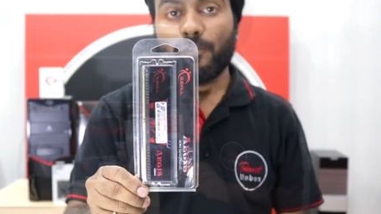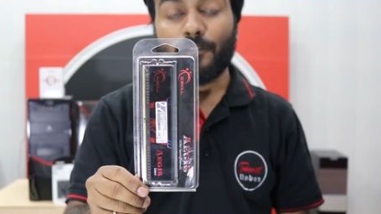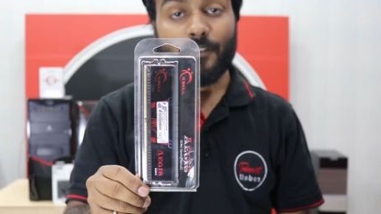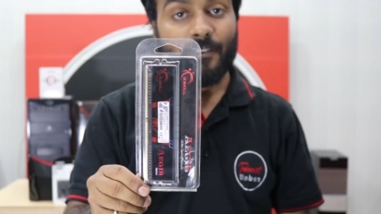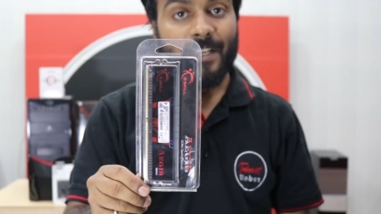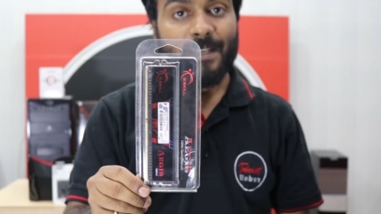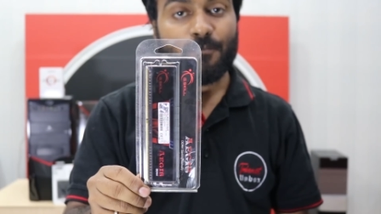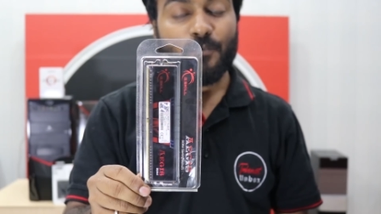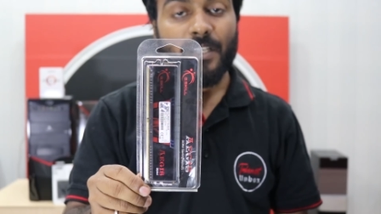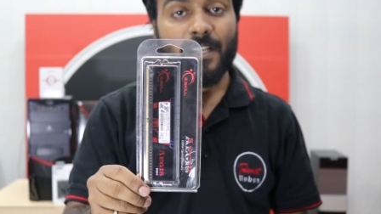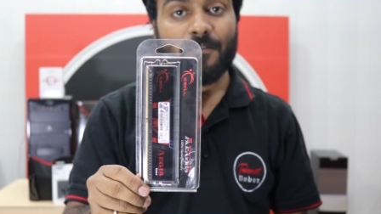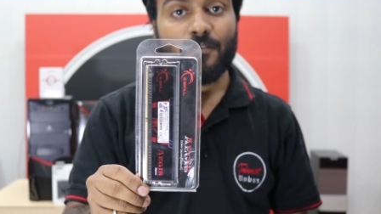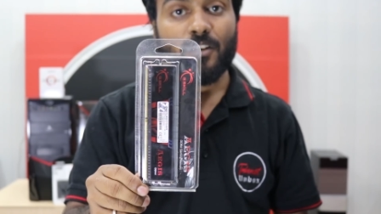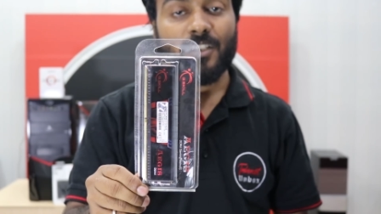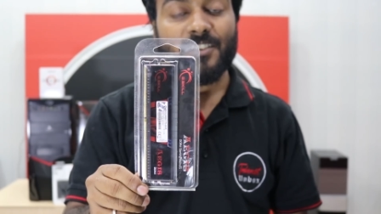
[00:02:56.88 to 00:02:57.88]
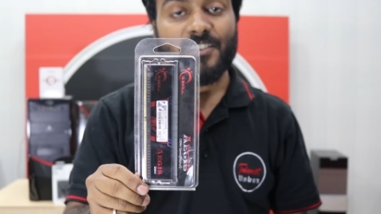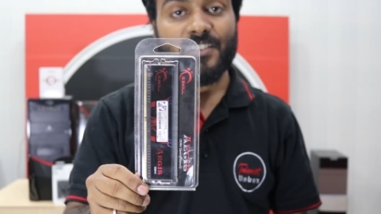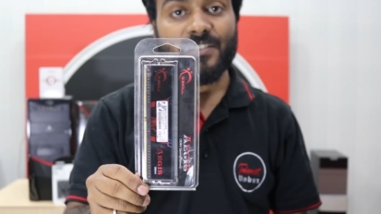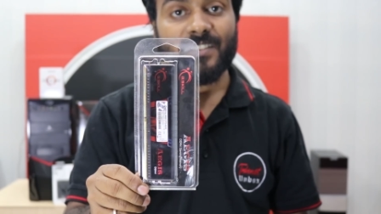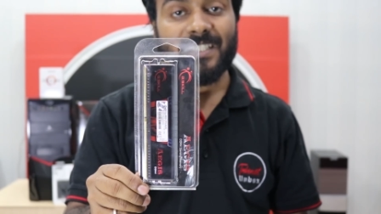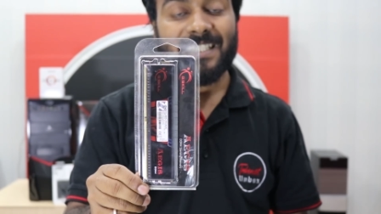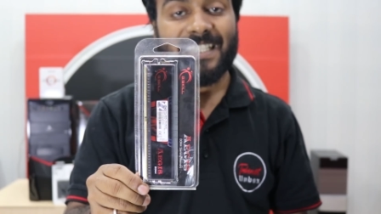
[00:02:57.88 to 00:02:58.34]
For RAM, we have got G
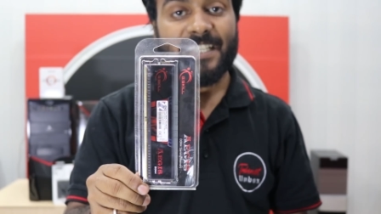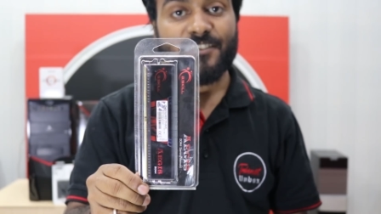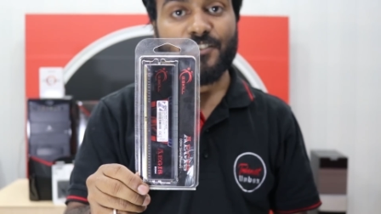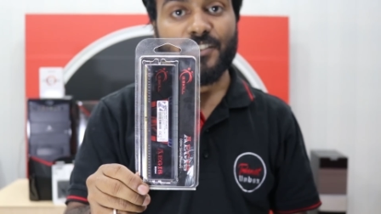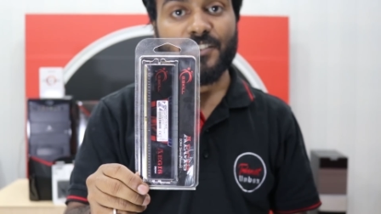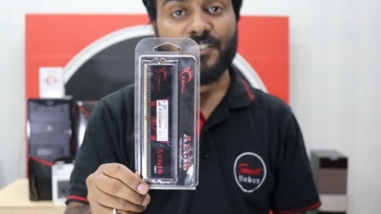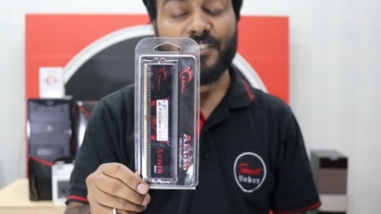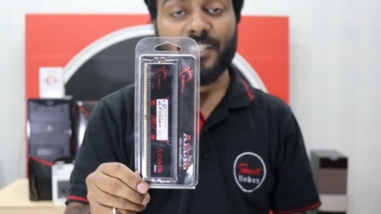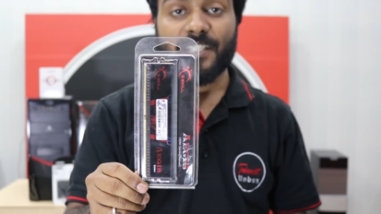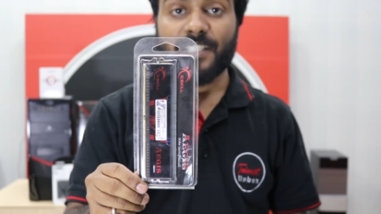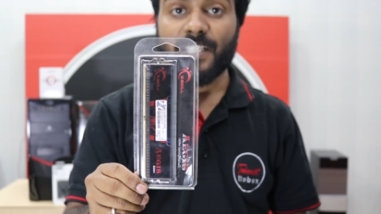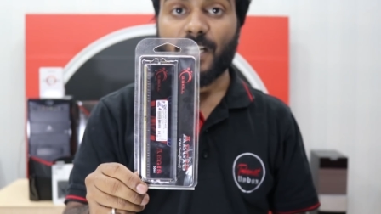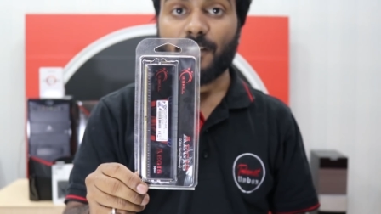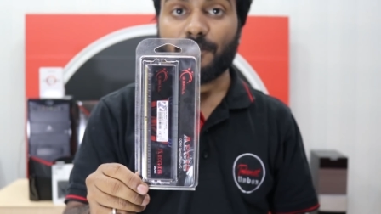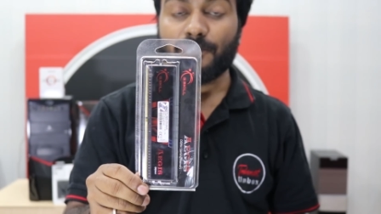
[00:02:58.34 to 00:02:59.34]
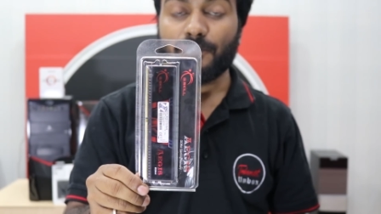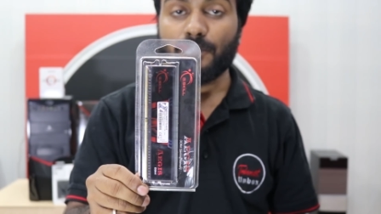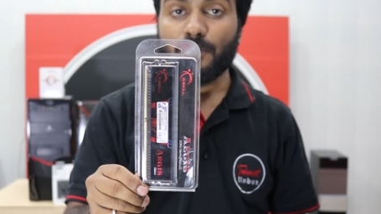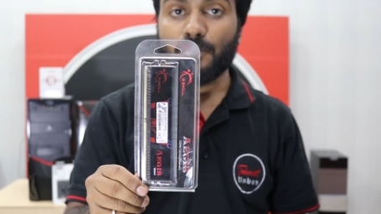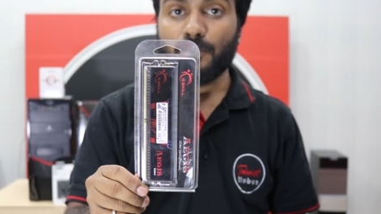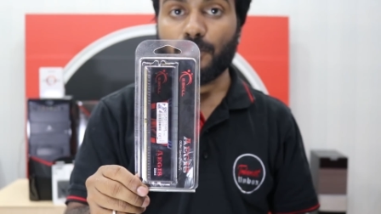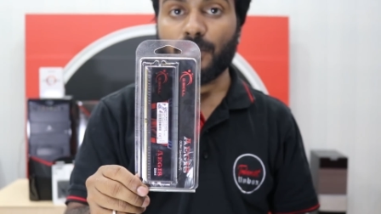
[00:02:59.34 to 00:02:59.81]
Skill Aegis D D R
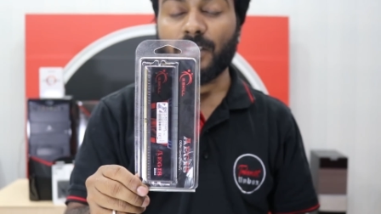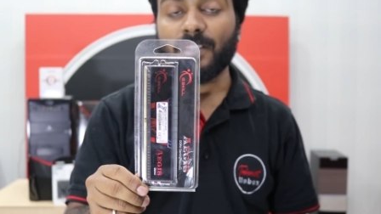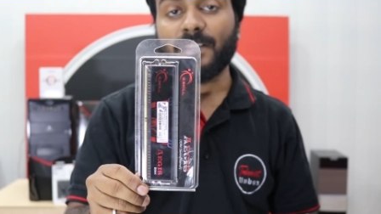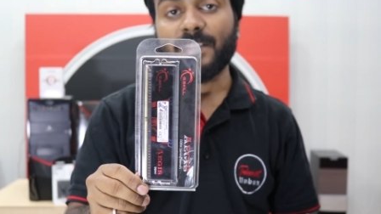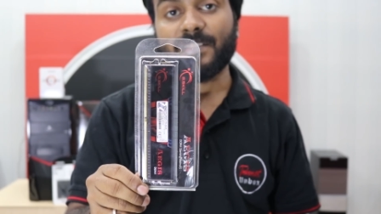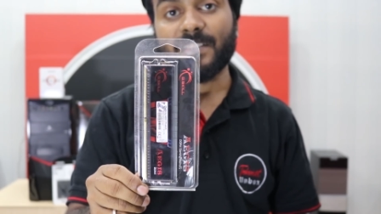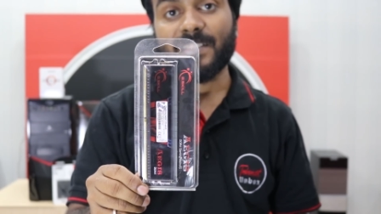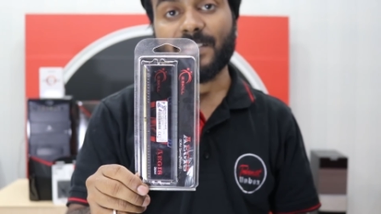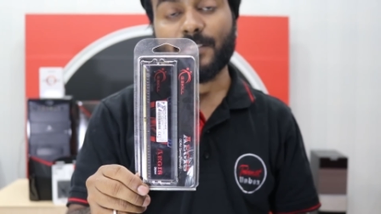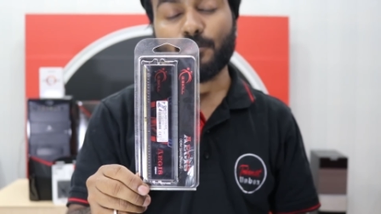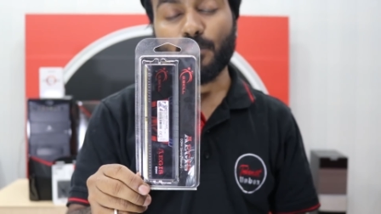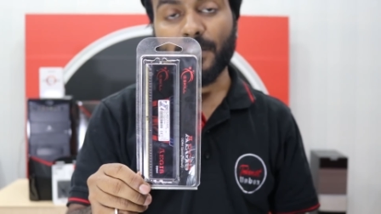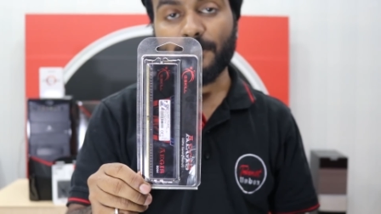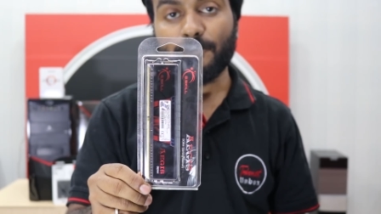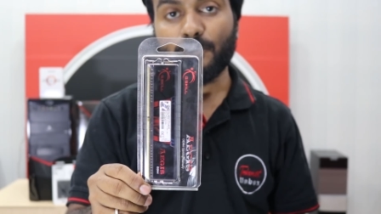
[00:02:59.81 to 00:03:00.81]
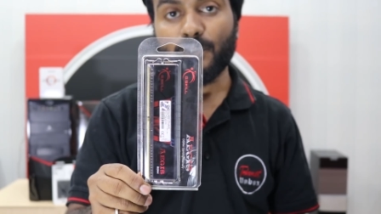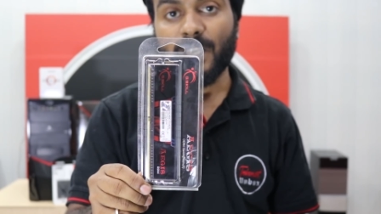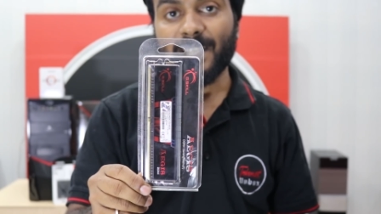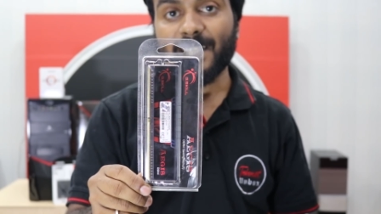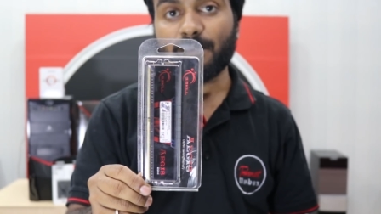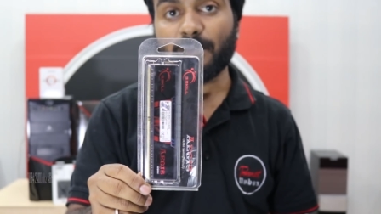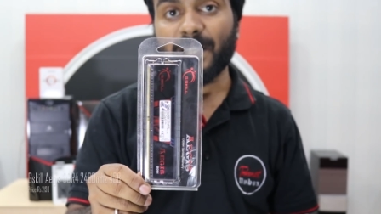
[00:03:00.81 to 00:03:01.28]
four. This is twenty-four
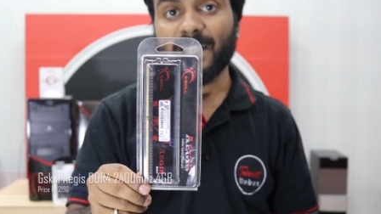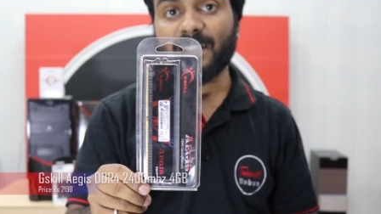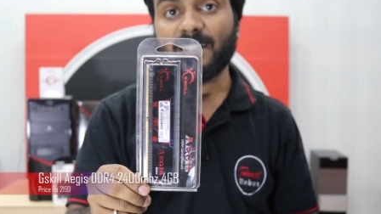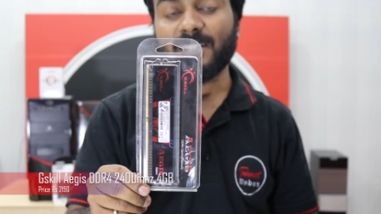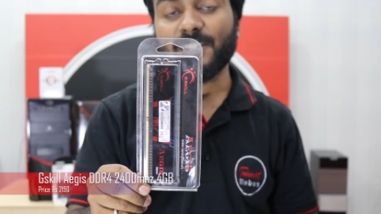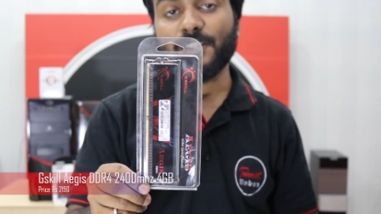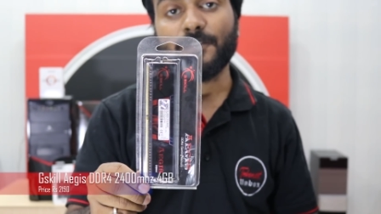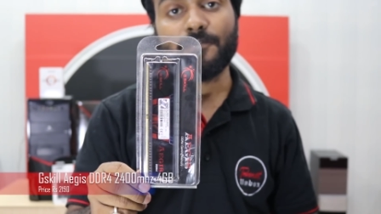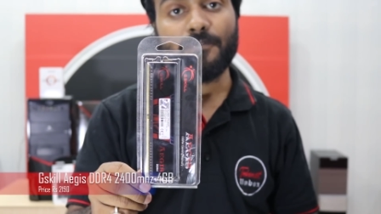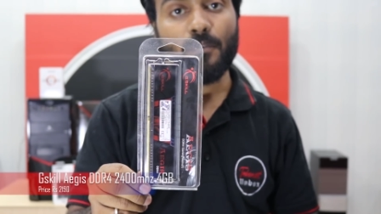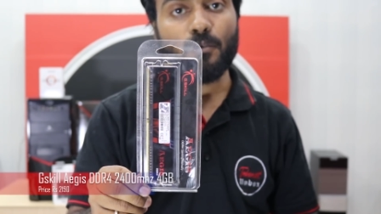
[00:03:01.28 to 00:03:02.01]
hundred megahertz